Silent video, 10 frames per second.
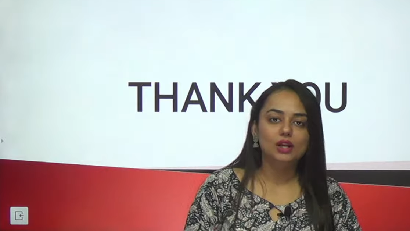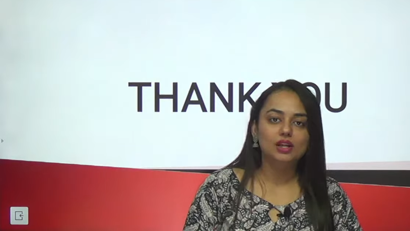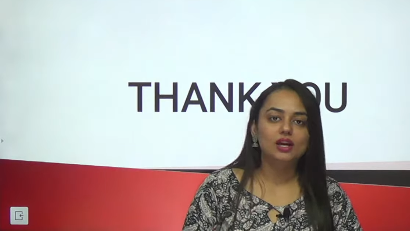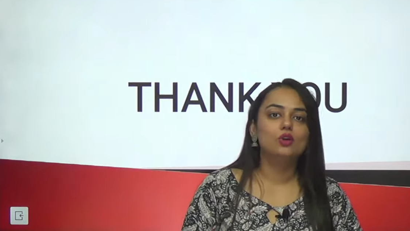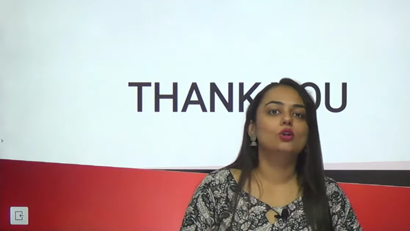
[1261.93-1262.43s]

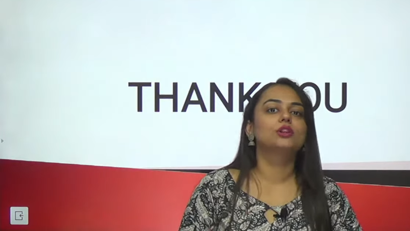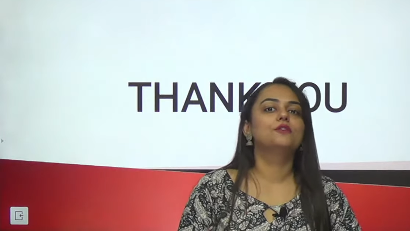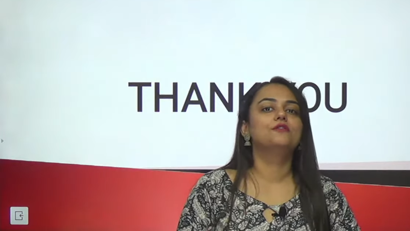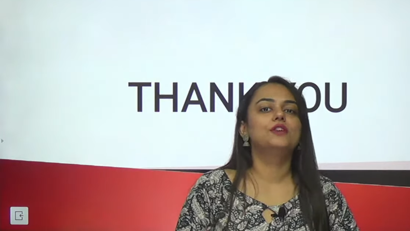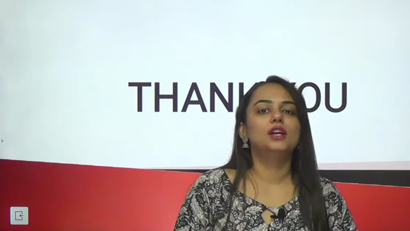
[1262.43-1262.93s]
and all the
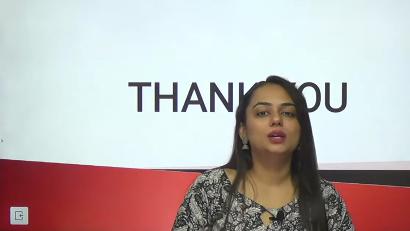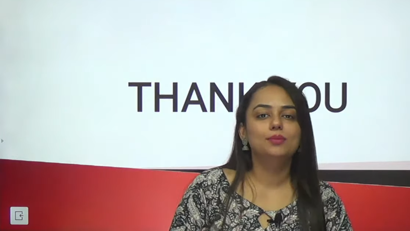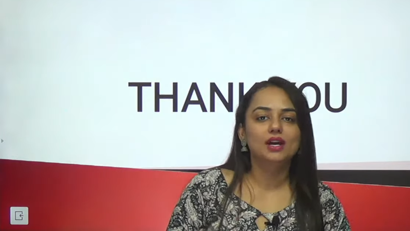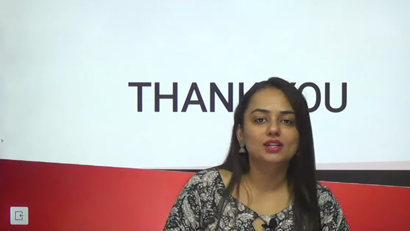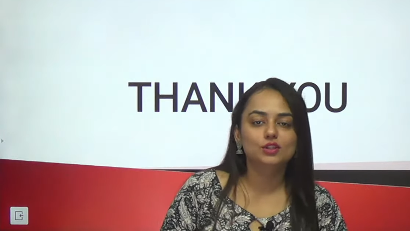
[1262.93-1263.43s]
very
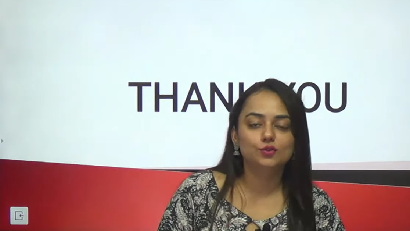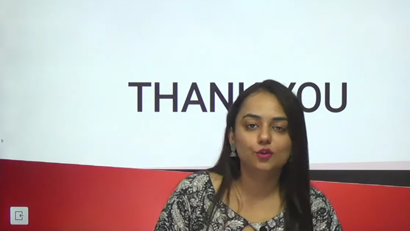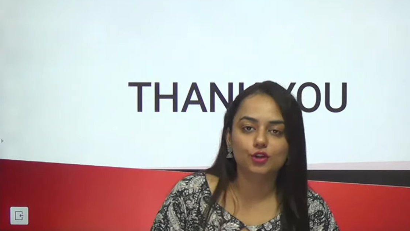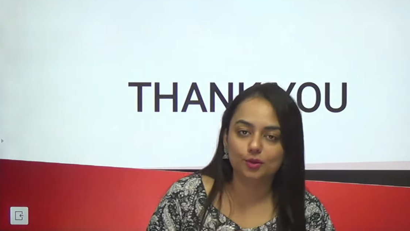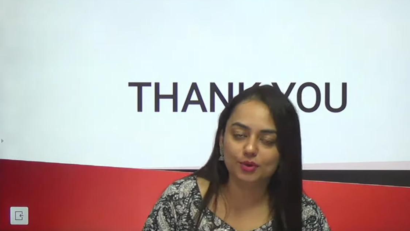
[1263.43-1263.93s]
best for
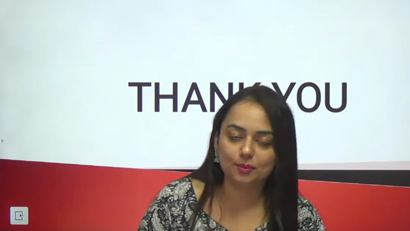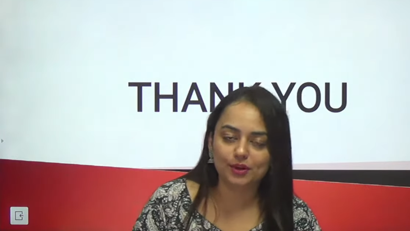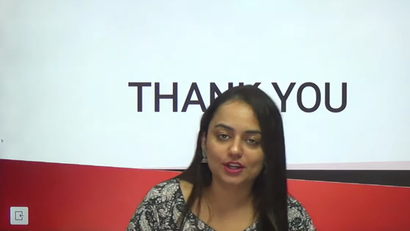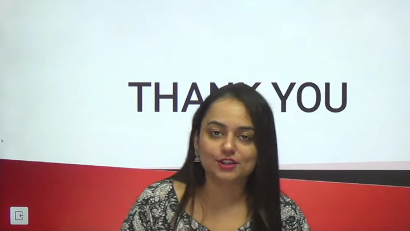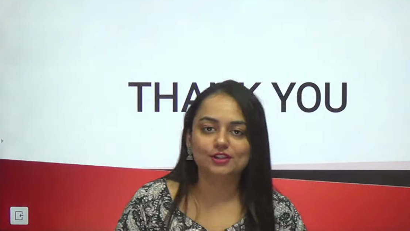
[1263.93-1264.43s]
your
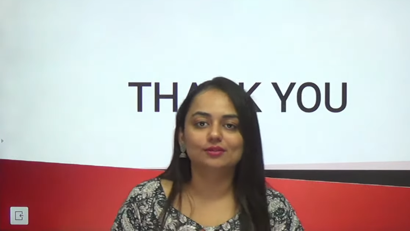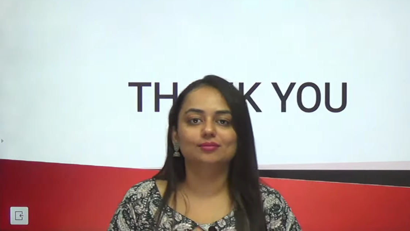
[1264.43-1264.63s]
preparation.